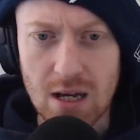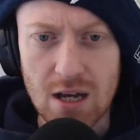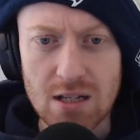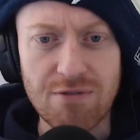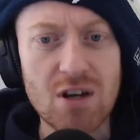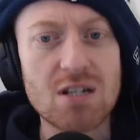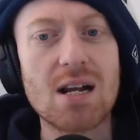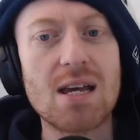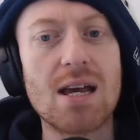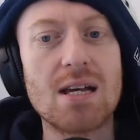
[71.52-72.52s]
So
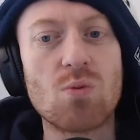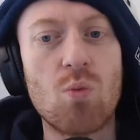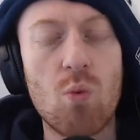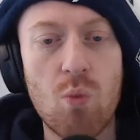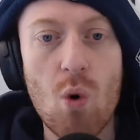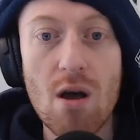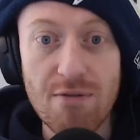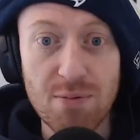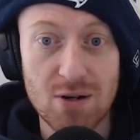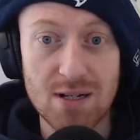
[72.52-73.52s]
firstly, it's
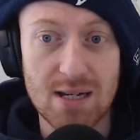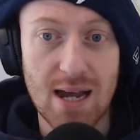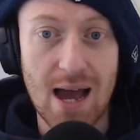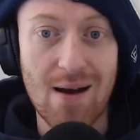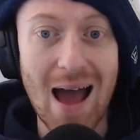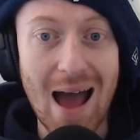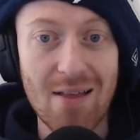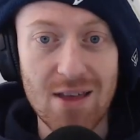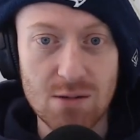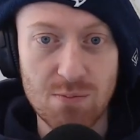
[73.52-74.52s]
worth pointing out at
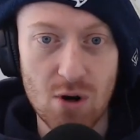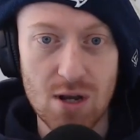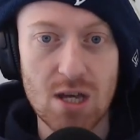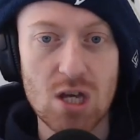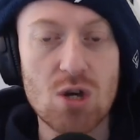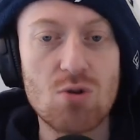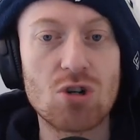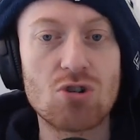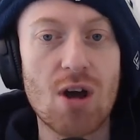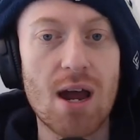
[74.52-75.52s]
this point that you
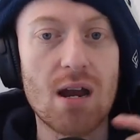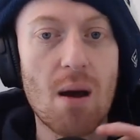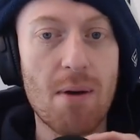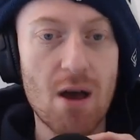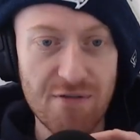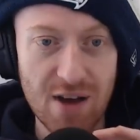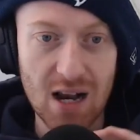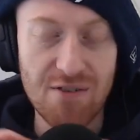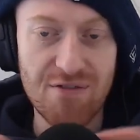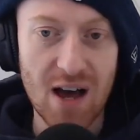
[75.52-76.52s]
can trade
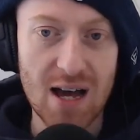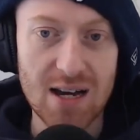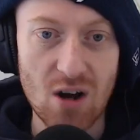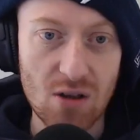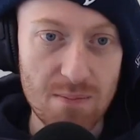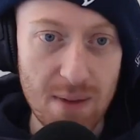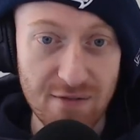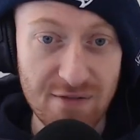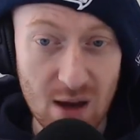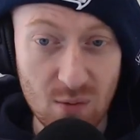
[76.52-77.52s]
perfectly fine on the
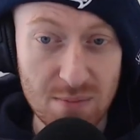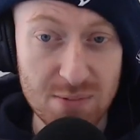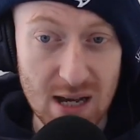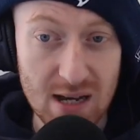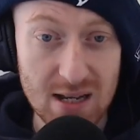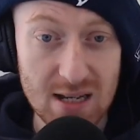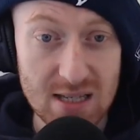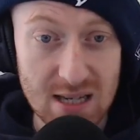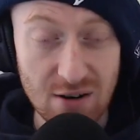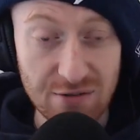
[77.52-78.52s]
Betfair website
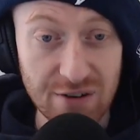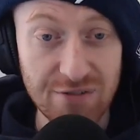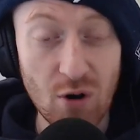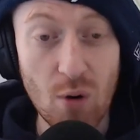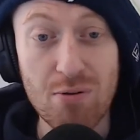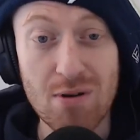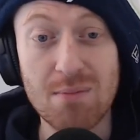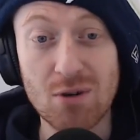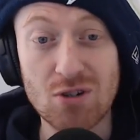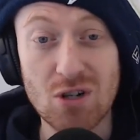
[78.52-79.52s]
itself for pretty
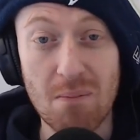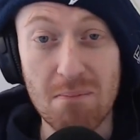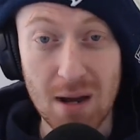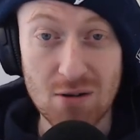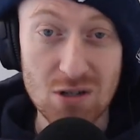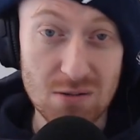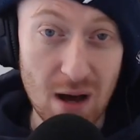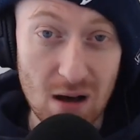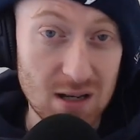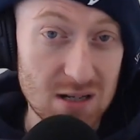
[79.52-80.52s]
much most
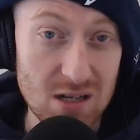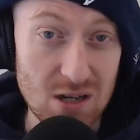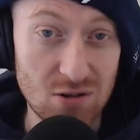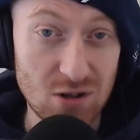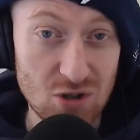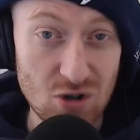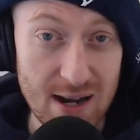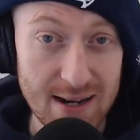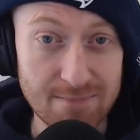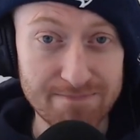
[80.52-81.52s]
markets that you're going to
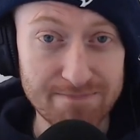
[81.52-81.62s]
trade.